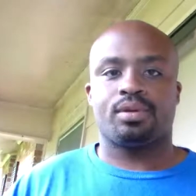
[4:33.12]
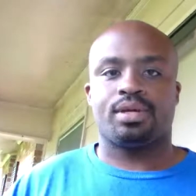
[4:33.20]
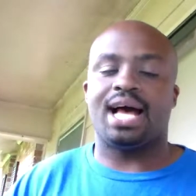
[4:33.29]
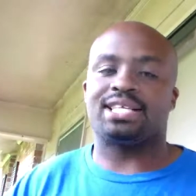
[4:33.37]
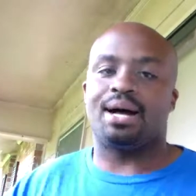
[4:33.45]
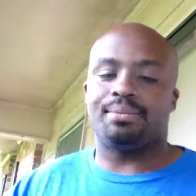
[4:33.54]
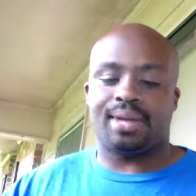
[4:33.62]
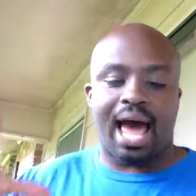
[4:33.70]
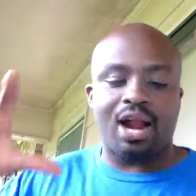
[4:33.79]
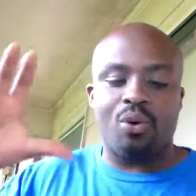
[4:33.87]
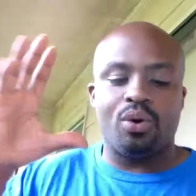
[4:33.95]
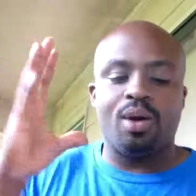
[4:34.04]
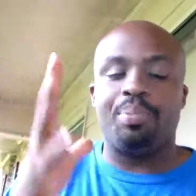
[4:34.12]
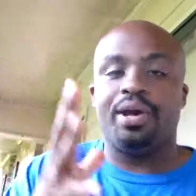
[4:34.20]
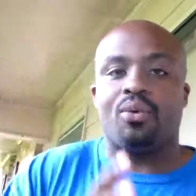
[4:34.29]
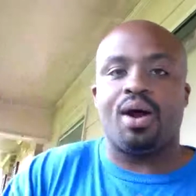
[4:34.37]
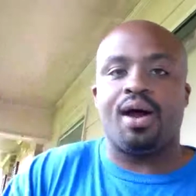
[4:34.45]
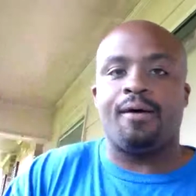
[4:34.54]
Guys, I'm, I do not want to
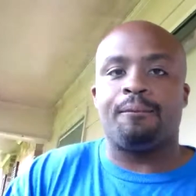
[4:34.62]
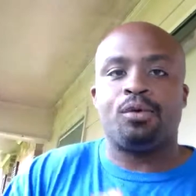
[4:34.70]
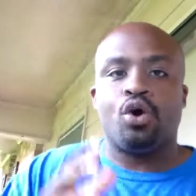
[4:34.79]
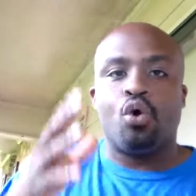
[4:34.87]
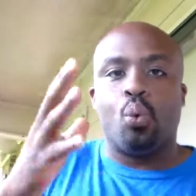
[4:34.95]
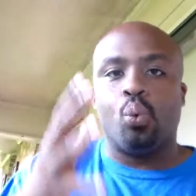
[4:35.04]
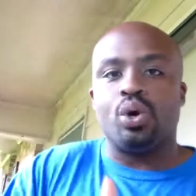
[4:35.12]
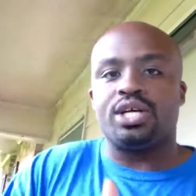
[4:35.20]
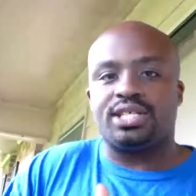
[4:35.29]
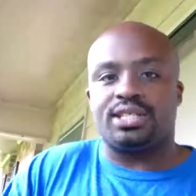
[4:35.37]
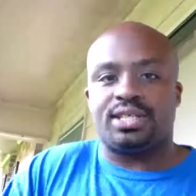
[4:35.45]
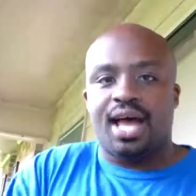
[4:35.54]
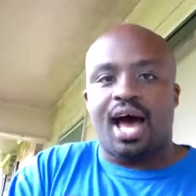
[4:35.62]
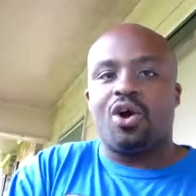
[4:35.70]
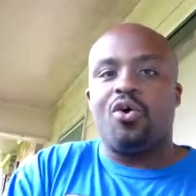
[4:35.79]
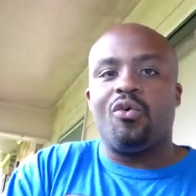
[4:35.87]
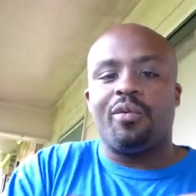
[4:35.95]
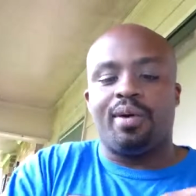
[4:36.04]
be around wussies. I
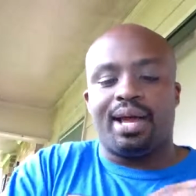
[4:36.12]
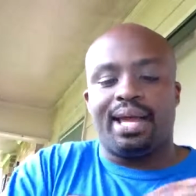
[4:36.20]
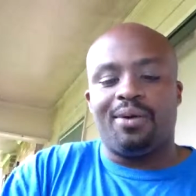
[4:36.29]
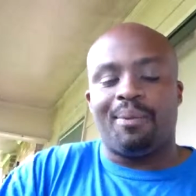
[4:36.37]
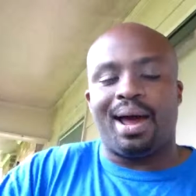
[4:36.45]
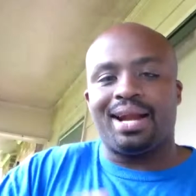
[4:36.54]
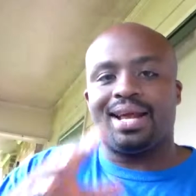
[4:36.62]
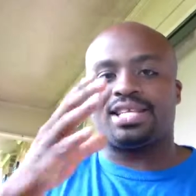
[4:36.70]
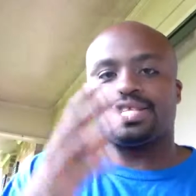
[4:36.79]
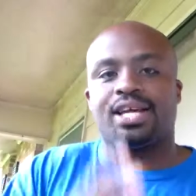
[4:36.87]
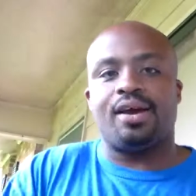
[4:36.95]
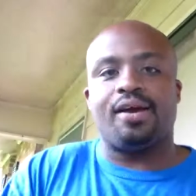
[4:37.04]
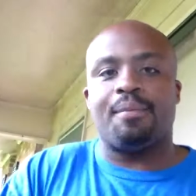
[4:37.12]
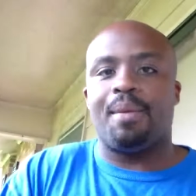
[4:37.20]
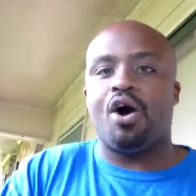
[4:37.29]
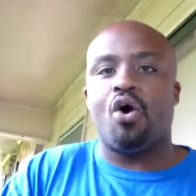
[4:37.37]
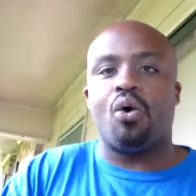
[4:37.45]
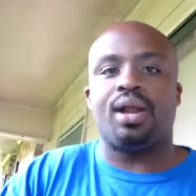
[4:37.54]
don't want to be around anybody that's scared
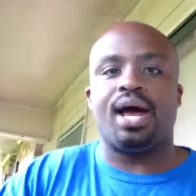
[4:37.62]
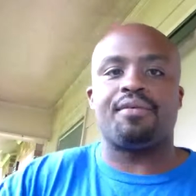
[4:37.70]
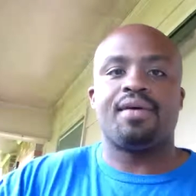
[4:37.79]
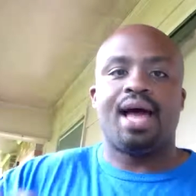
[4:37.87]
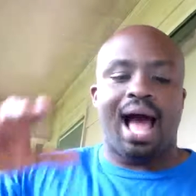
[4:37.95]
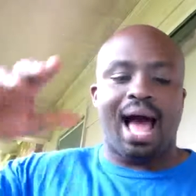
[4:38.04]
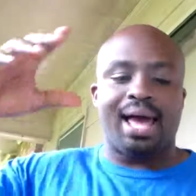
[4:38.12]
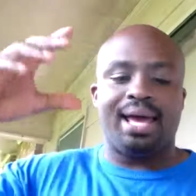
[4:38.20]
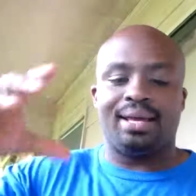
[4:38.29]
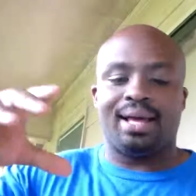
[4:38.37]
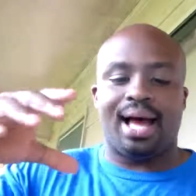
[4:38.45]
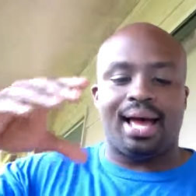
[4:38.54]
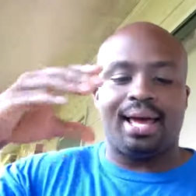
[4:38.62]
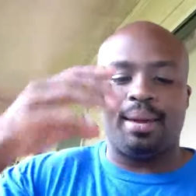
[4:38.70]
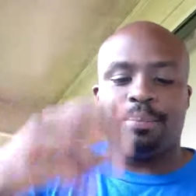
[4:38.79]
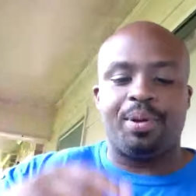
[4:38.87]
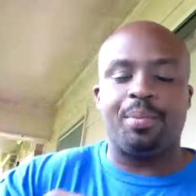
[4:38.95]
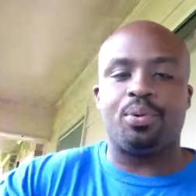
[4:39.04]
my whole life. I hate I
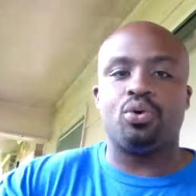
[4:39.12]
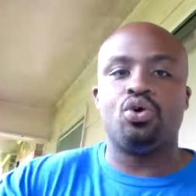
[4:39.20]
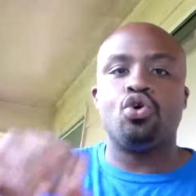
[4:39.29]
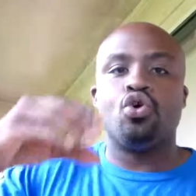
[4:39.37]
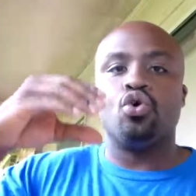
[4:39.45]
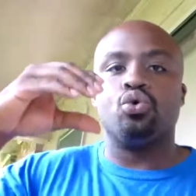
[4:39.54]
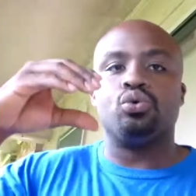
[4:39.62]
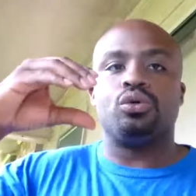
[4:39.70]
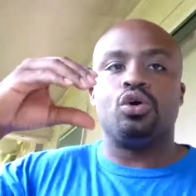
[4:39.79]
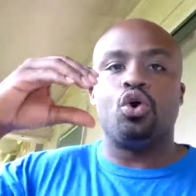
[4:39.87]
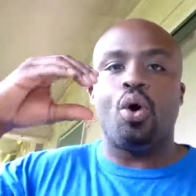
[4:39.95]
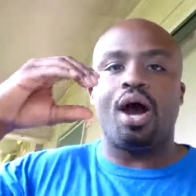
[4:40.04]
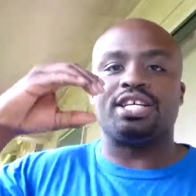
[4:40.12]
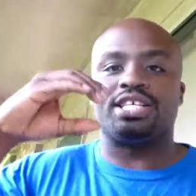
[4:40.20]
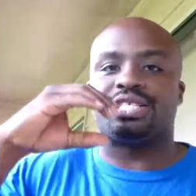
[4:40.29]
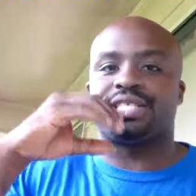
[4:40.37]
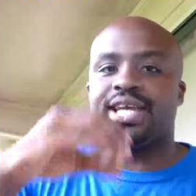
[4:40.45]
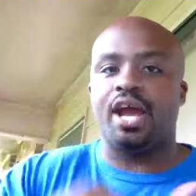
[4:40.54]
hate people who who are
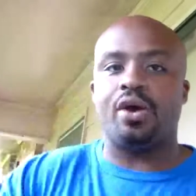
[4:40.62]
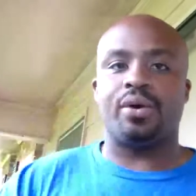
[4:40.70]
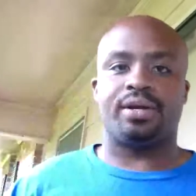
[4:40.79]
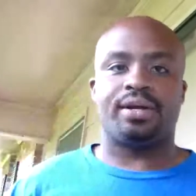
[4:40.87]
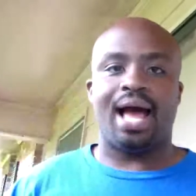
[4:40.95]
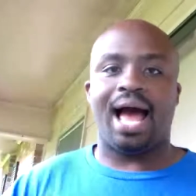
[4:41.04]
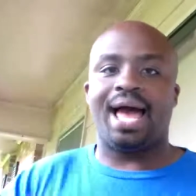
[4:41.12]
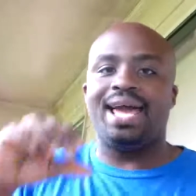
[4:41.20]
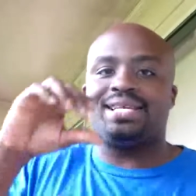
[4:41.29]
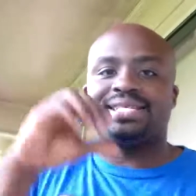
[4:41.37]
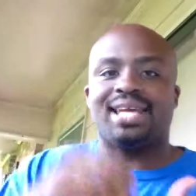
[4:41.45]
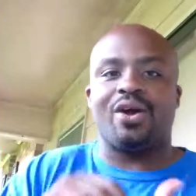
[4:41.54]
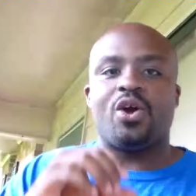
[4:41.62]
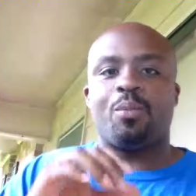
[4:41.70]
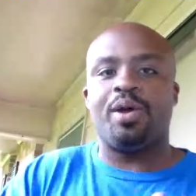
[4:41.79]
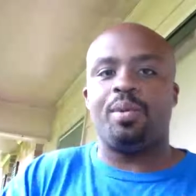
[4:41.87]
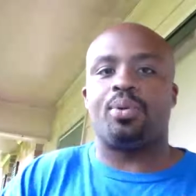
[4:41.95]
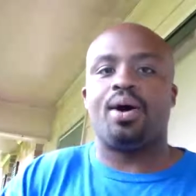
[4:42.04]
just scary. I hate scary
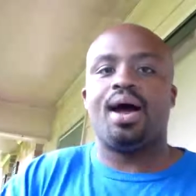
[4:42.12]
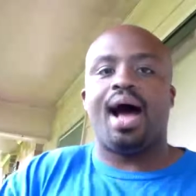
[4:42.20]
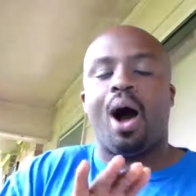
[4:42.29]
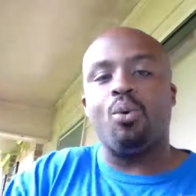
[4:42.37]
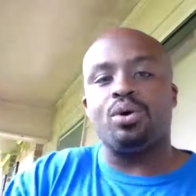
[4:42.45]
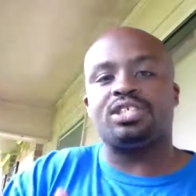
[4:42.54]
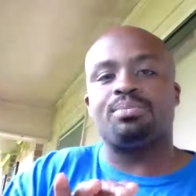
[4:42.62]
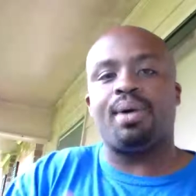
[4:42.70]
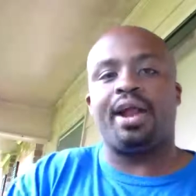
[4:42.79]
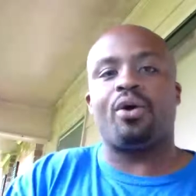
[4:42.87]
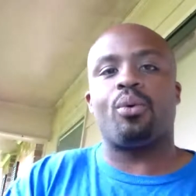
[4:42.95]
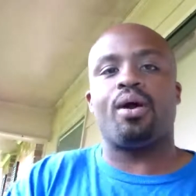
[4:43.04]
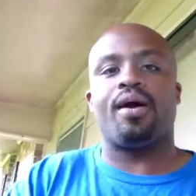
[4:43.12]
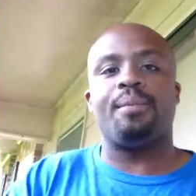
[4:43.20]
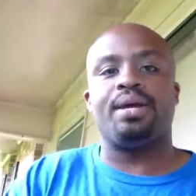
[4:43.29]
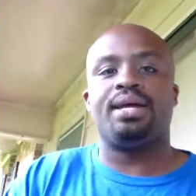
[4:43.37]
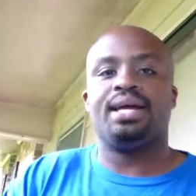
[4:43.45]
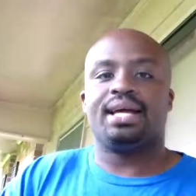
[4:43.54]
people. I want somebody around
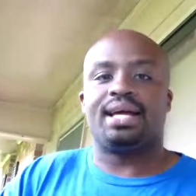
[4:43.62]
me,